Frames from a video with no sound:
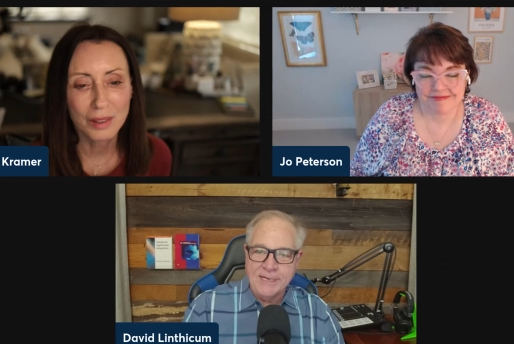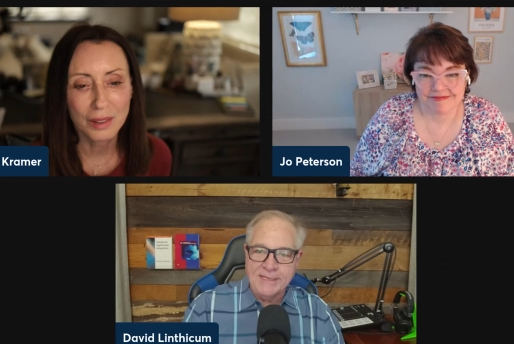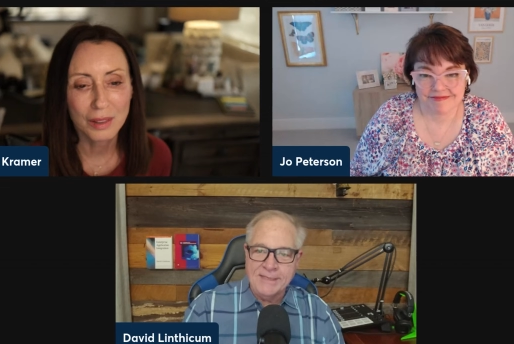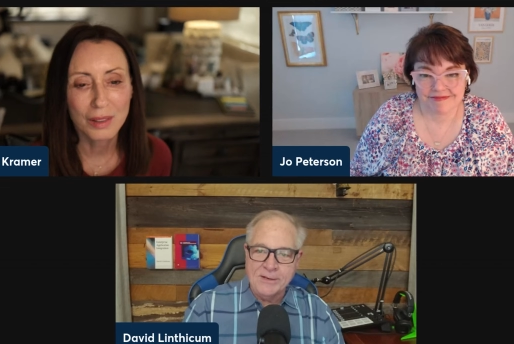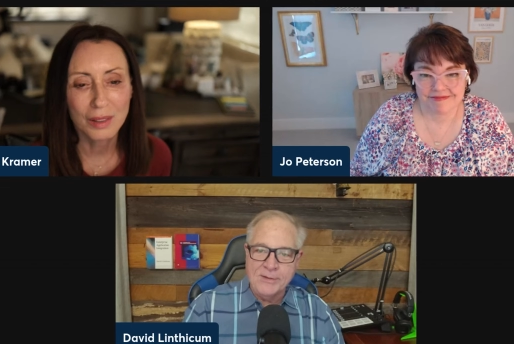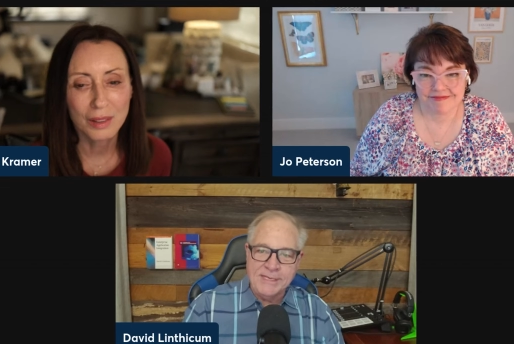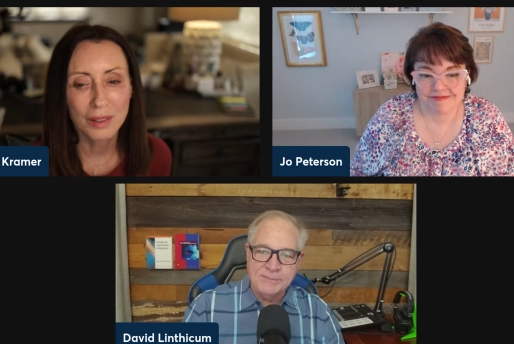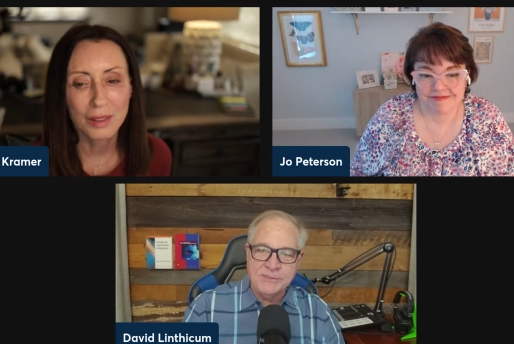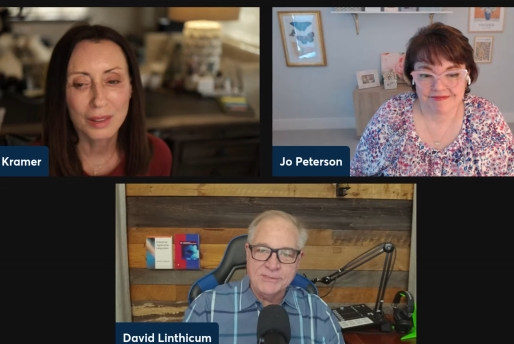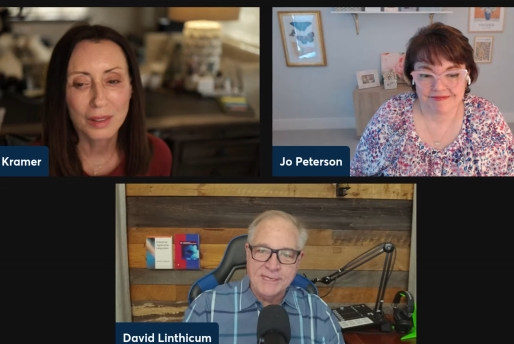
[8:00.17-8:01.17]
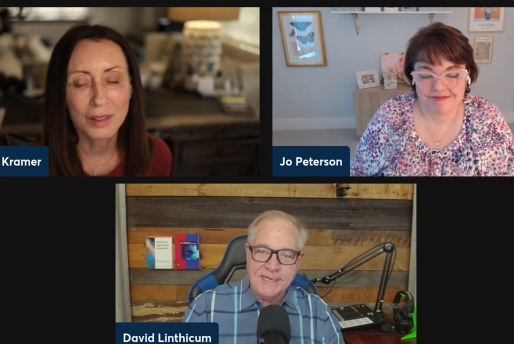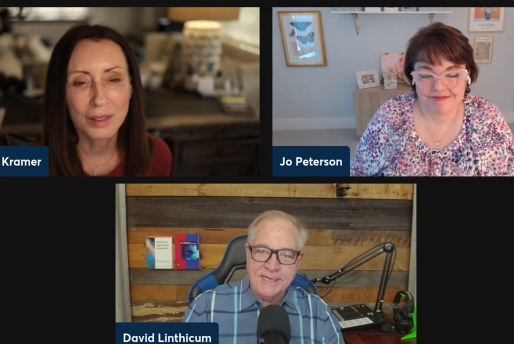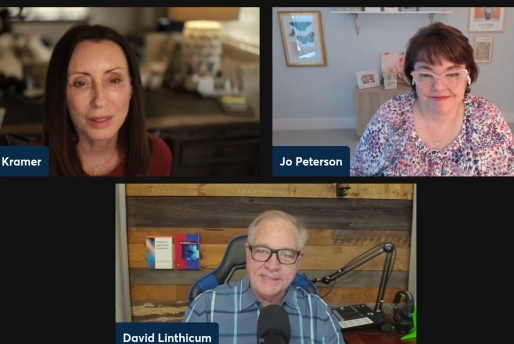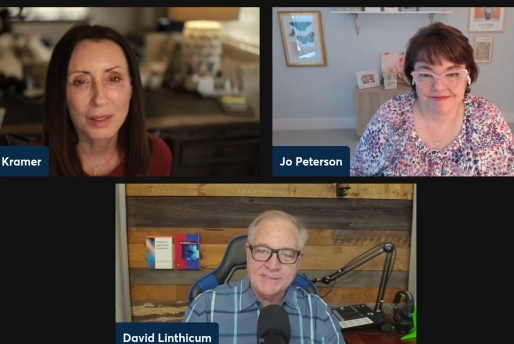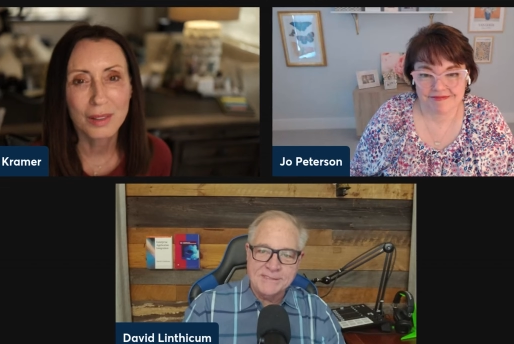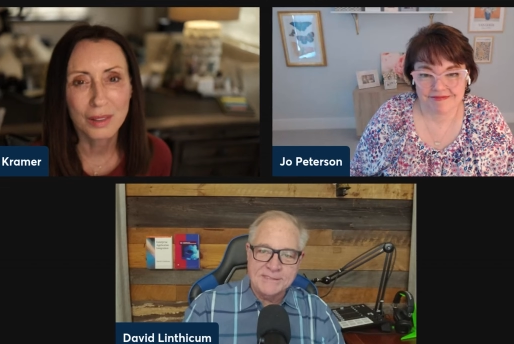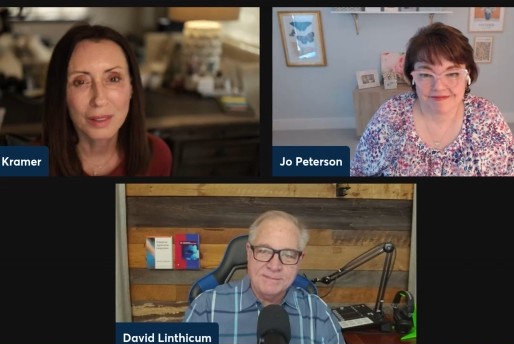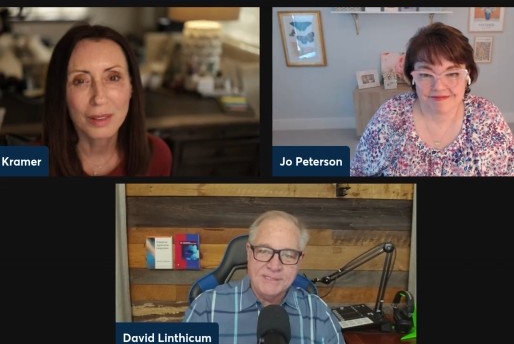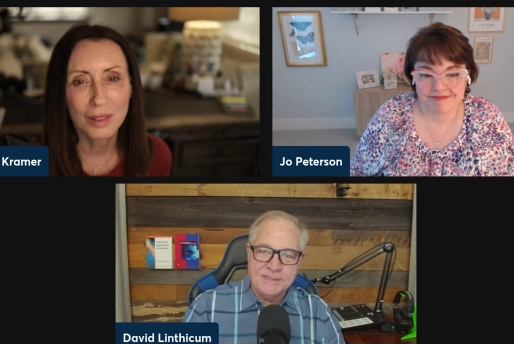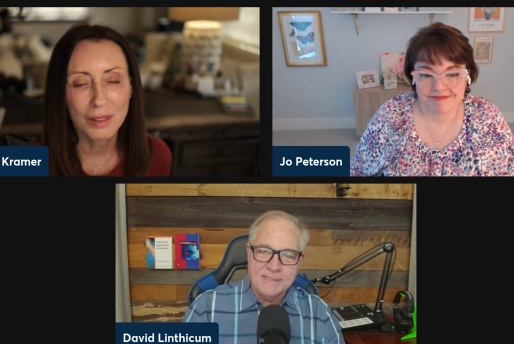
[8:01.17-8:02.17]
Speaker 1: And they go ahead and build the AI system
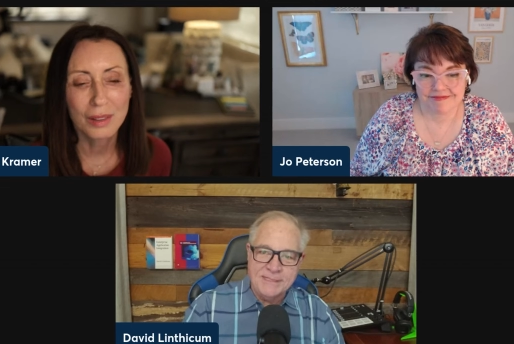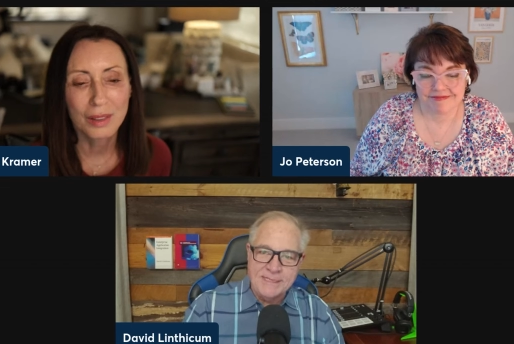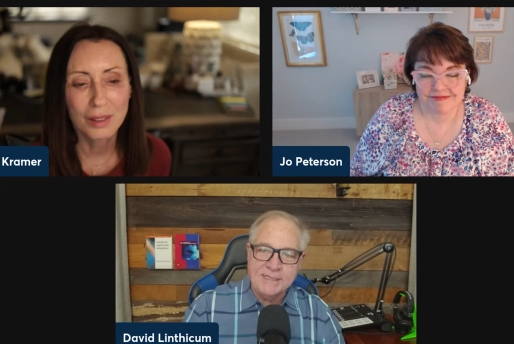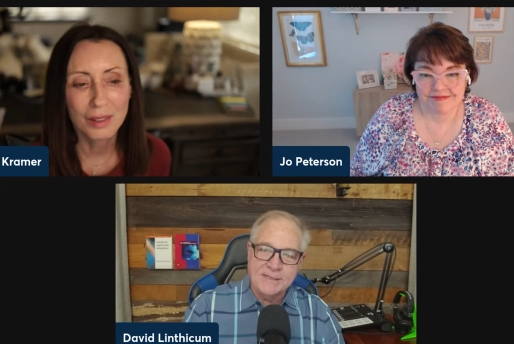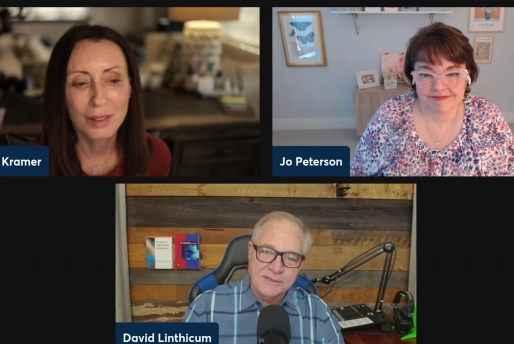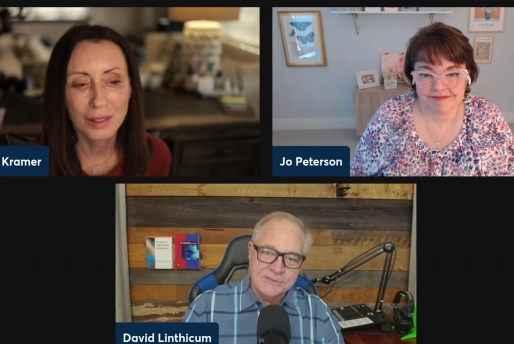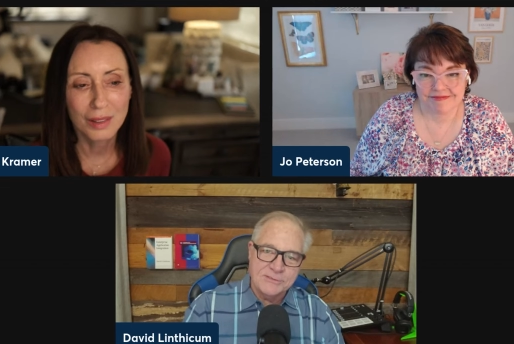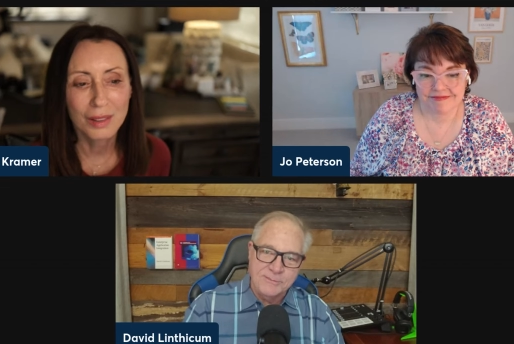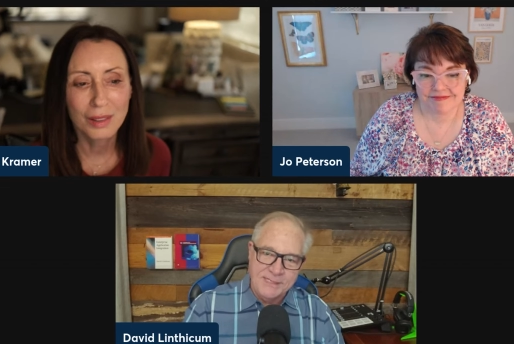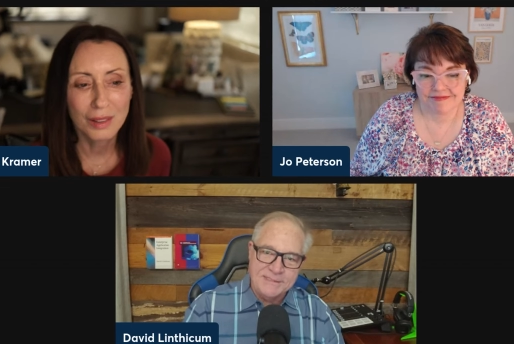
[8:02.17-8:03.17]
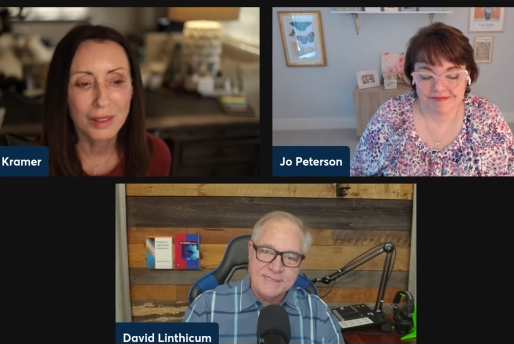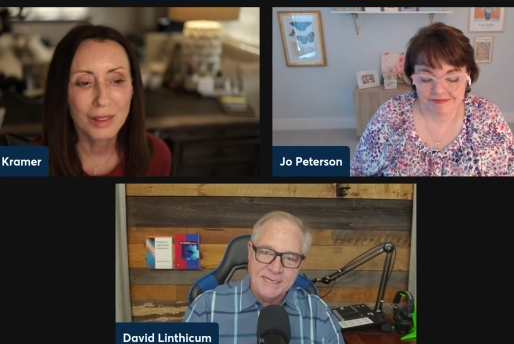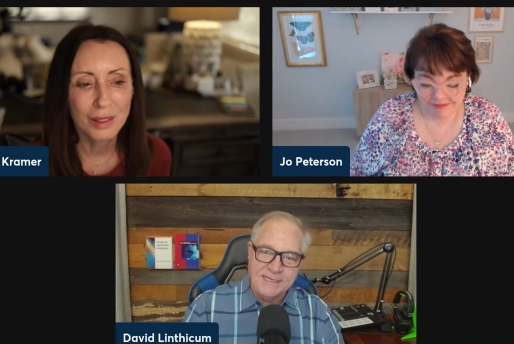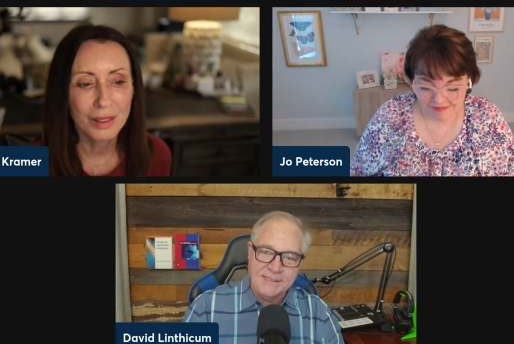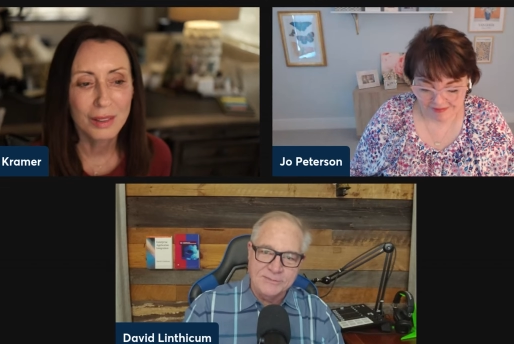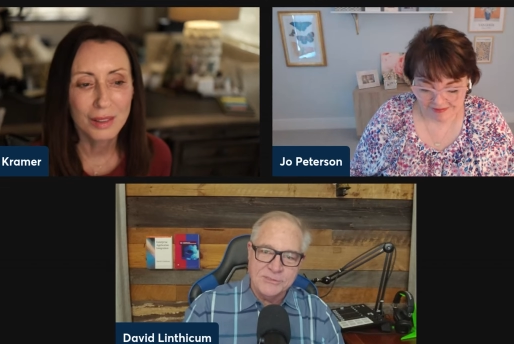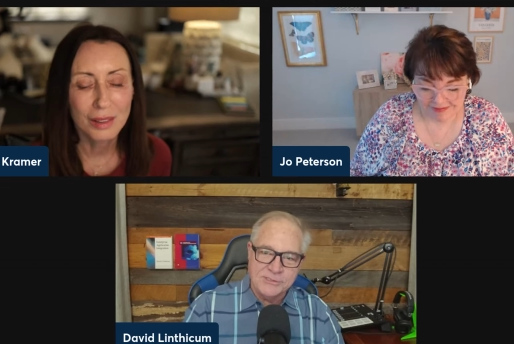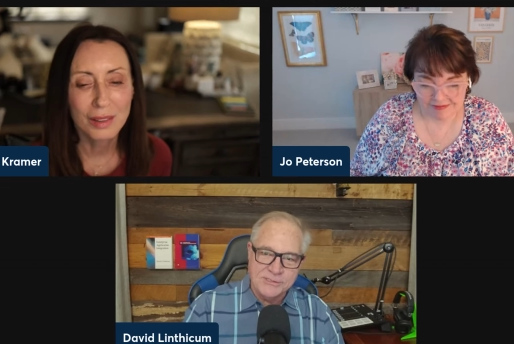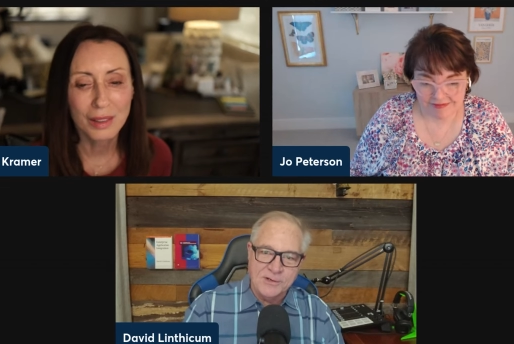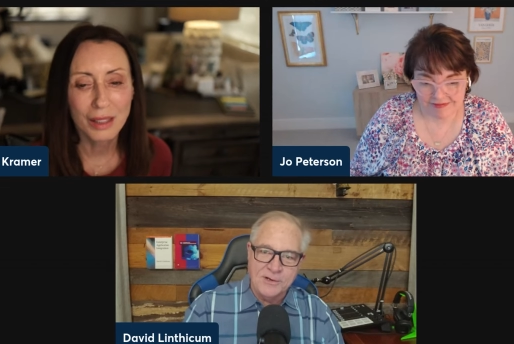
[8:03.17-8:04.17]
that they need. And they also maintain it, which is
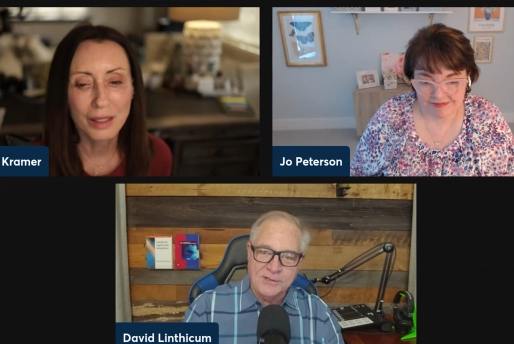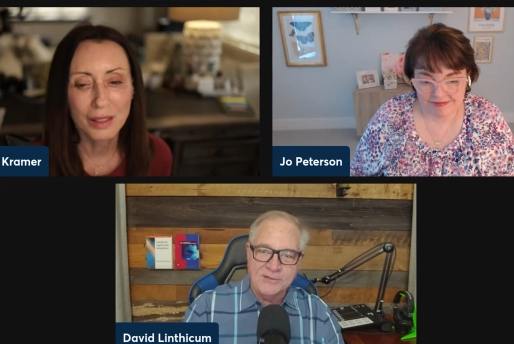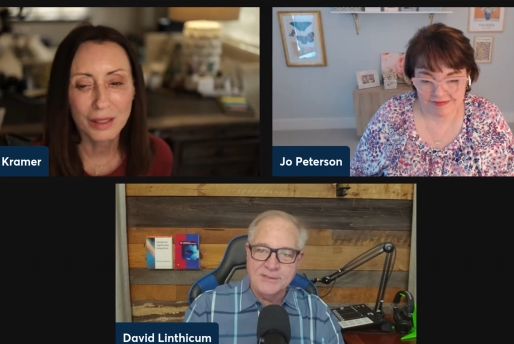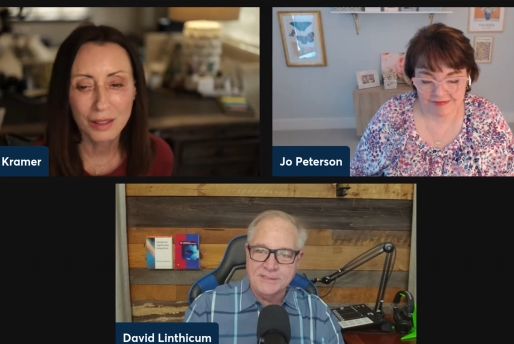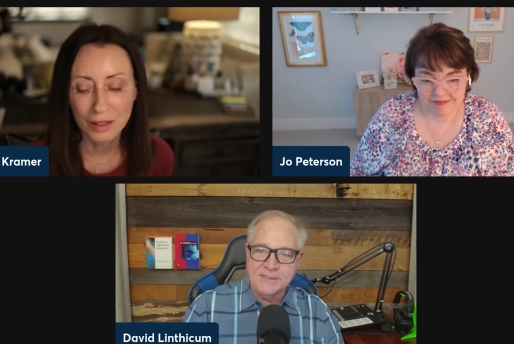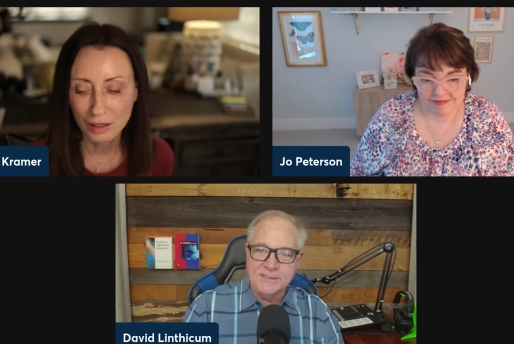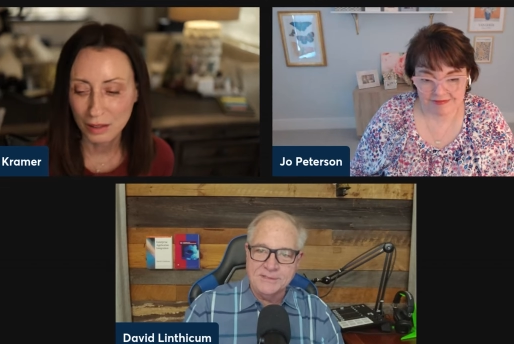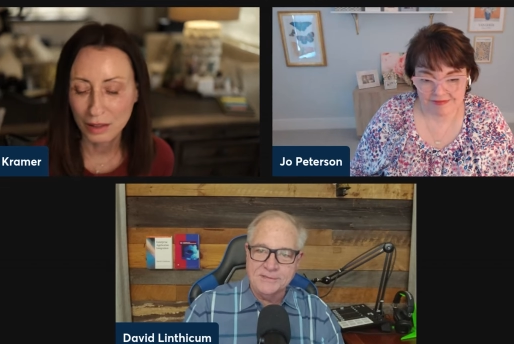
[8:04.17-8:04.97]
the mm. harder thing to do.